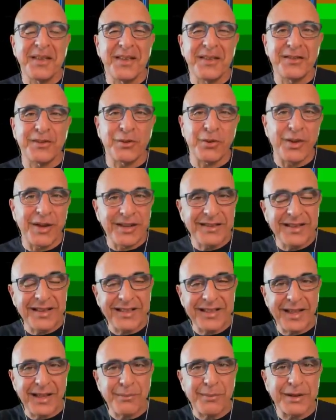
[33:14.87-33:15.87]
So hit that
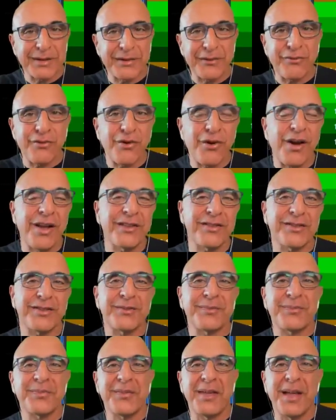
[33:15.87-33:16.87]
like button for
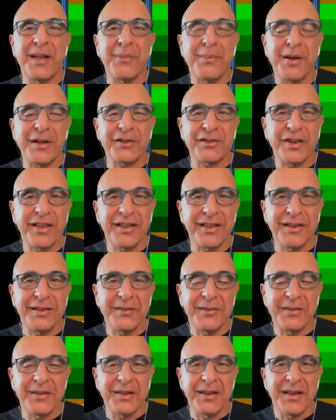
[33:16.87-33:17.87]
us. Help our channel,
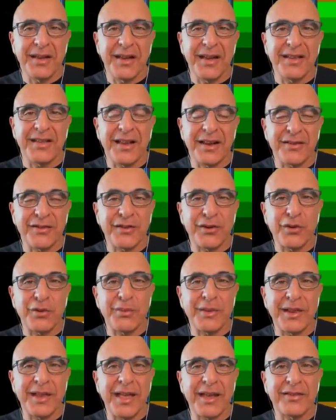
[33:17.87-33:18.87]
and I'll see you in
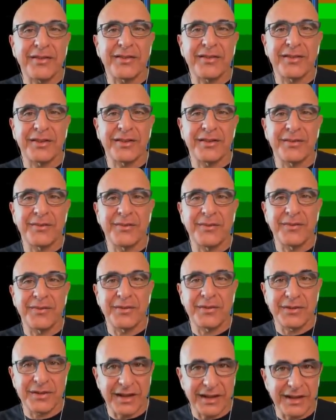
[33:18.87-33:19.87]
my next
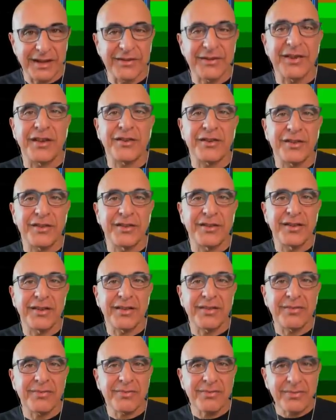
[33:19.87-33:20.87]
trading session.
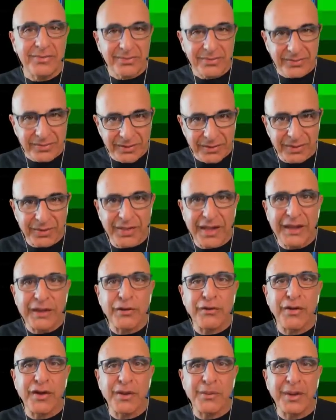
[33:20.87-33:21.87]
Thank you
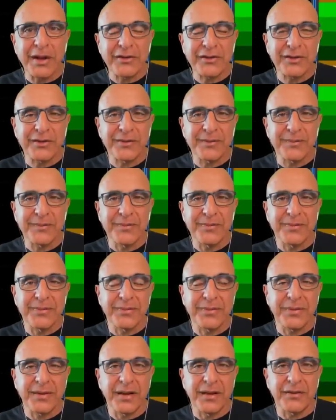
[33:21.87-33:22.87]
very much.
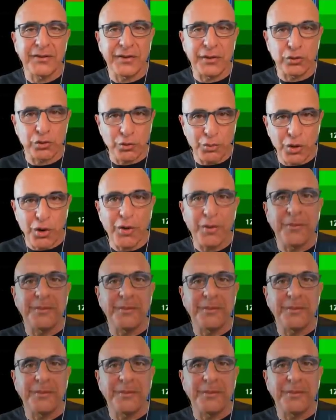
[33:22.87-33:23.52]
See you tomorrow.